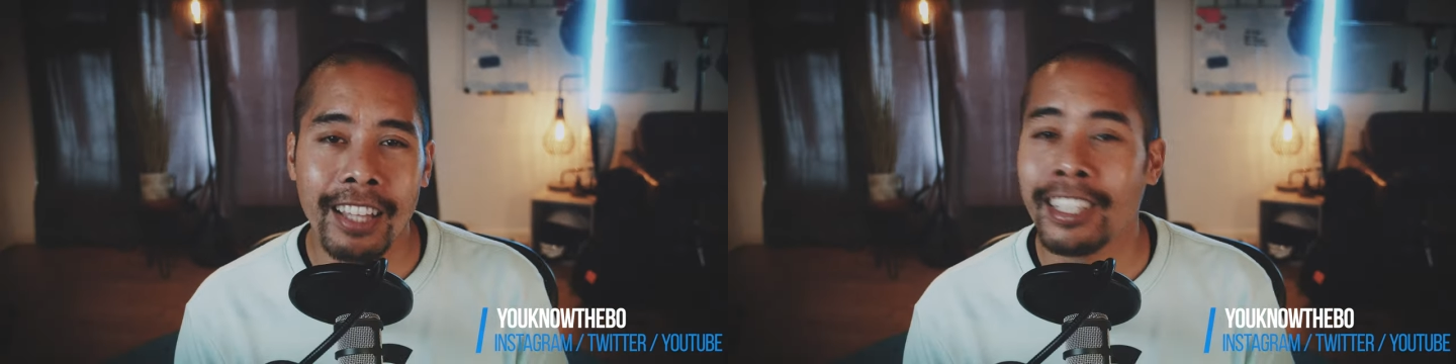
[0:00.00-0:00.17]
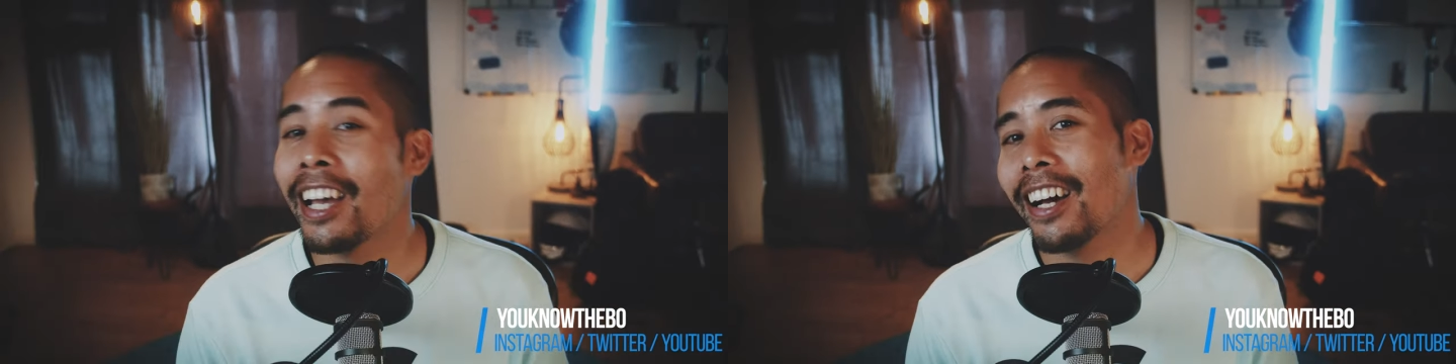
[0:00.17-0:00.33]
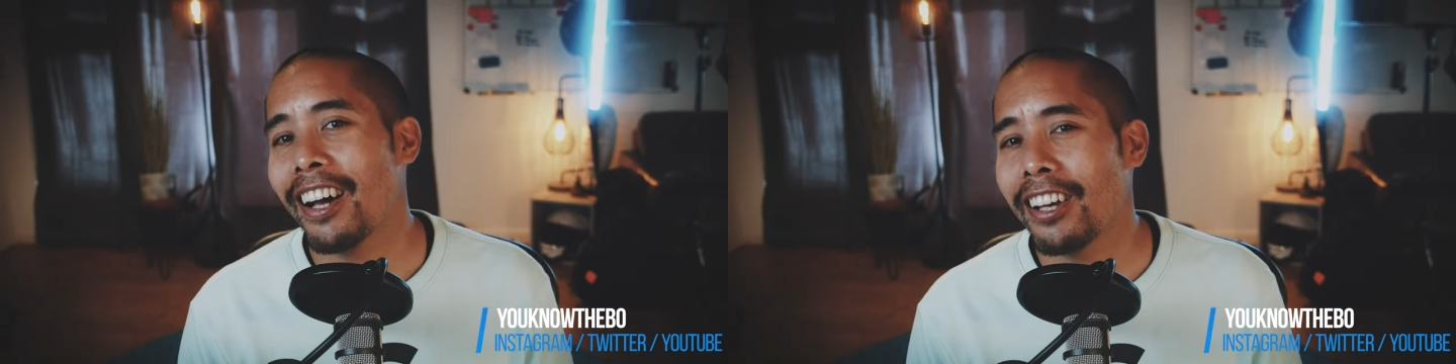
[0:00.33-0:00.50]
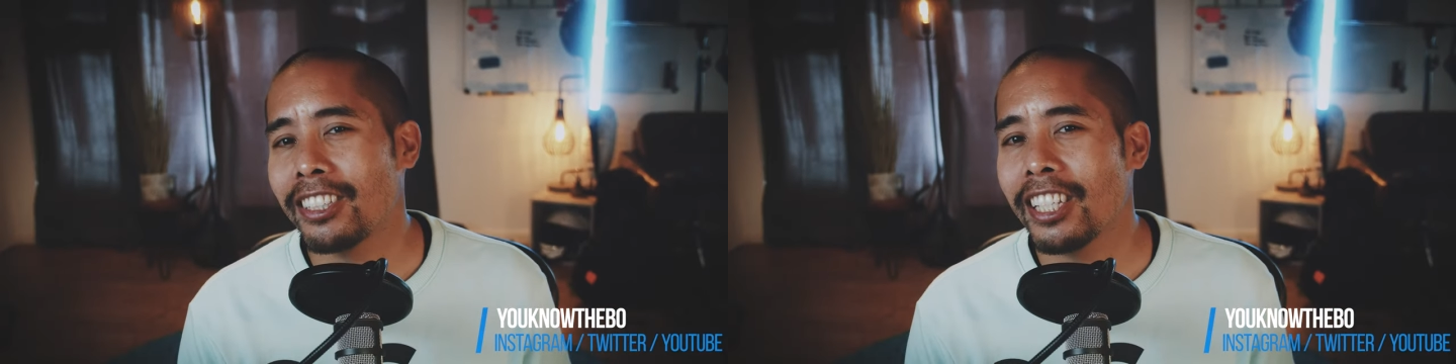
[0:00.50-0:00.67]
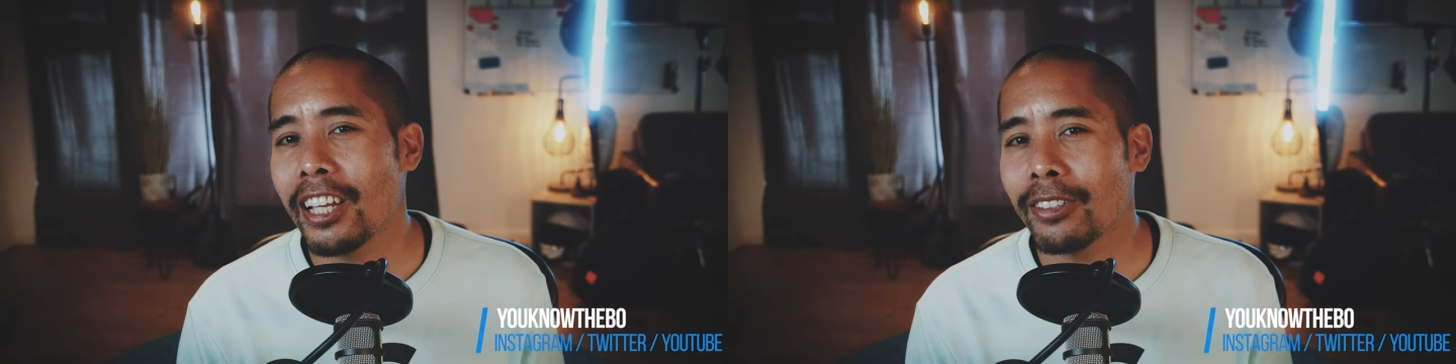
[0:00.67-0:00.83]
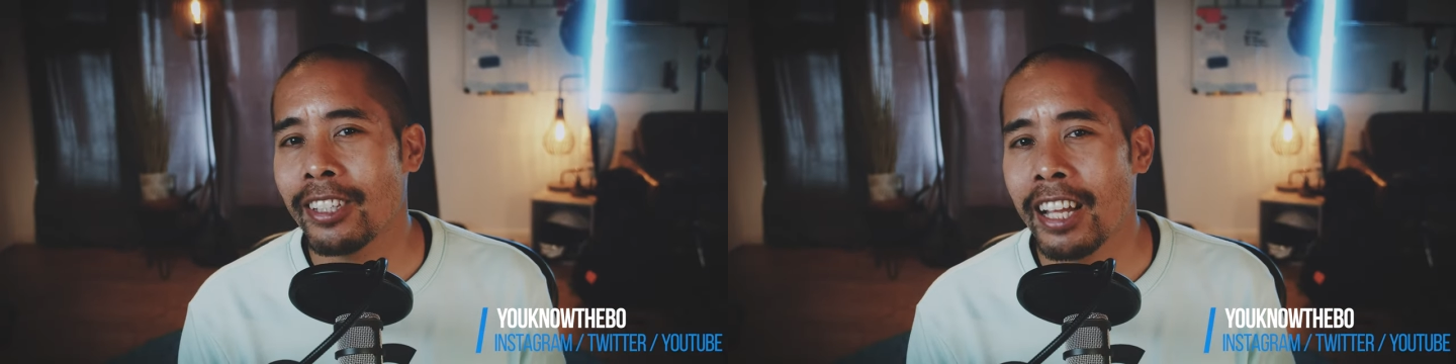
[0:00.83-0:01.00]
And yeah, I
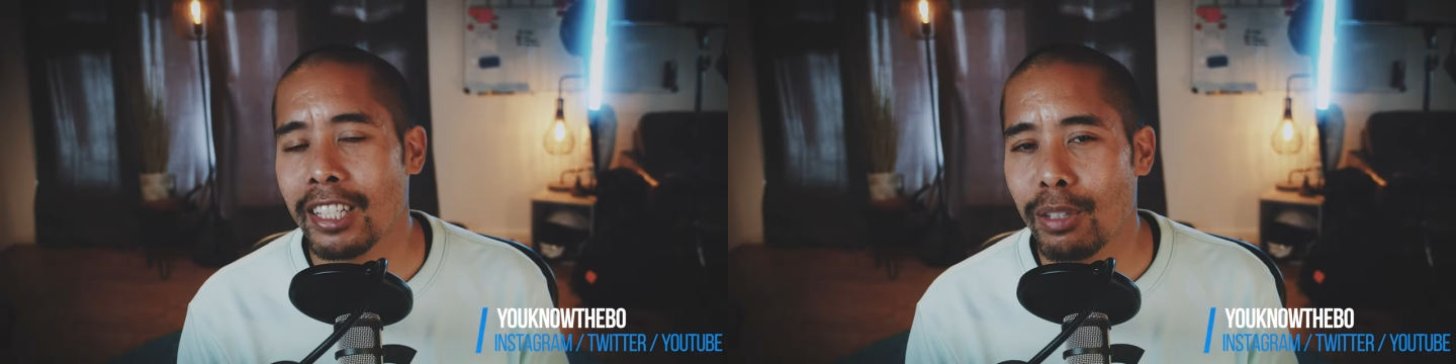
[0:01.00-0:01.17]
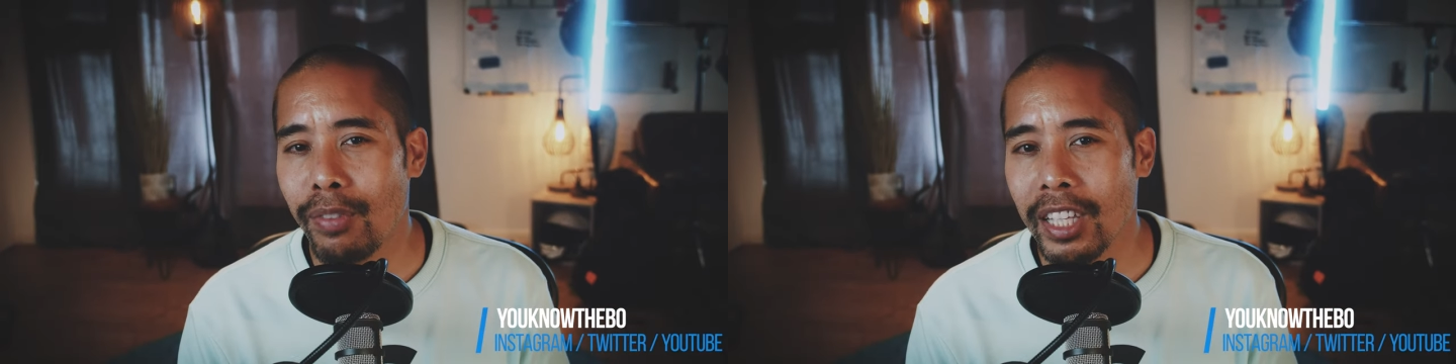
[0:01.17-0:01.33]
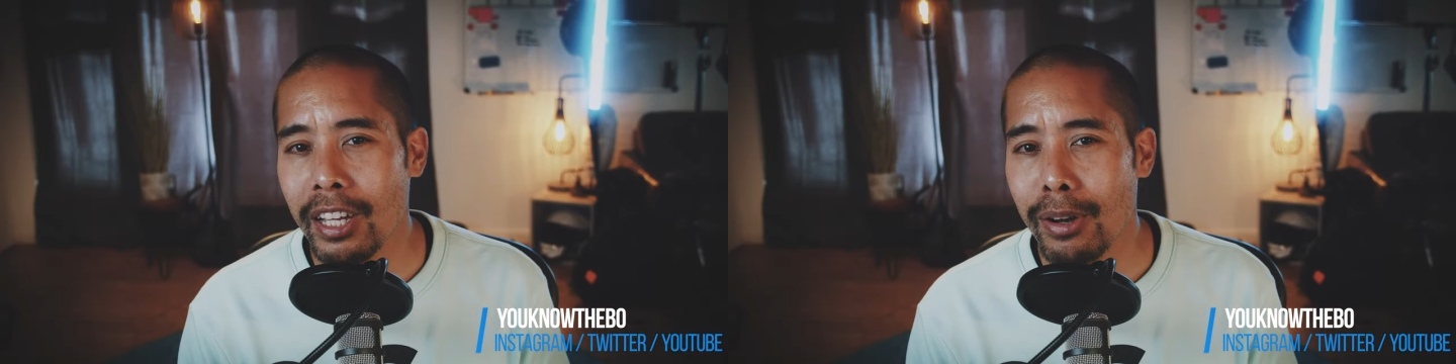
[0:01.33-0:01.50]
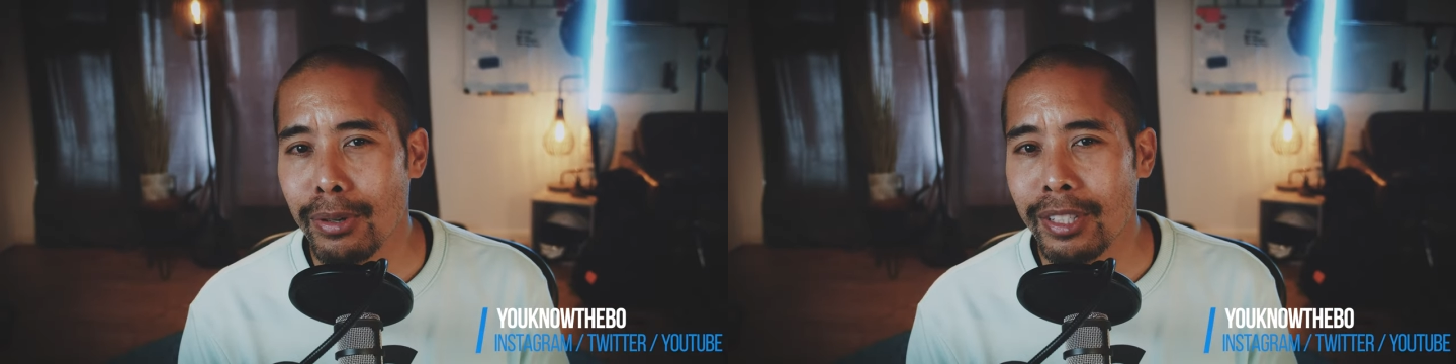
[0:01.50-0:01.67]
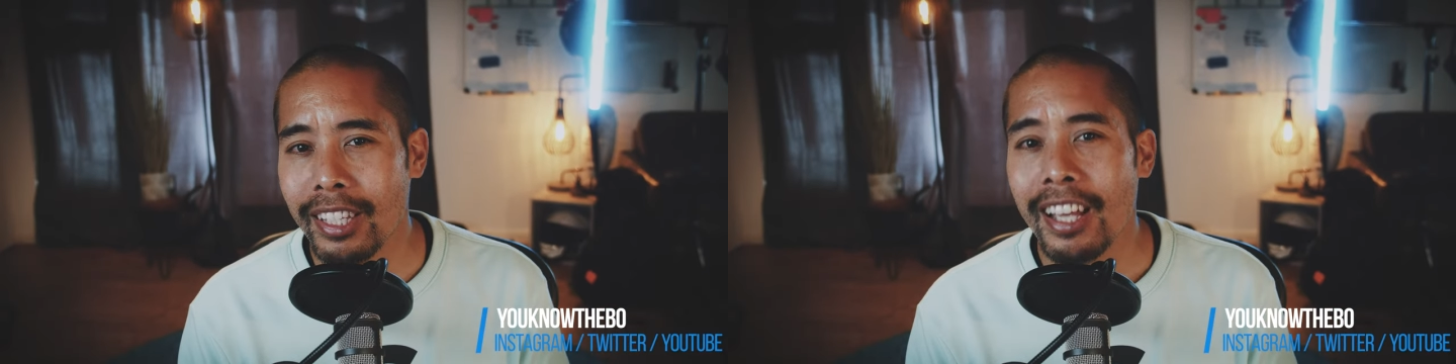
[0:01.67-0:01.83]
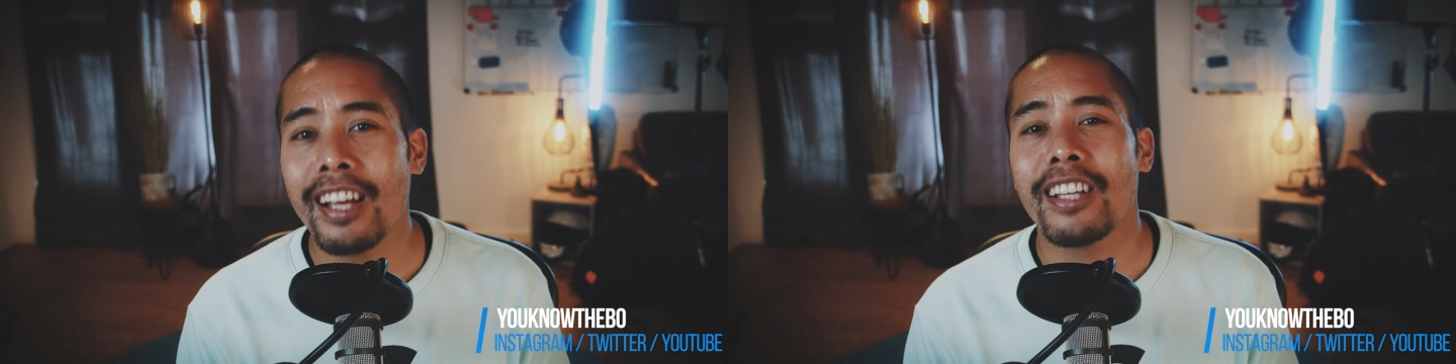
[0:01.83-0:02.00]
see you in the next videos.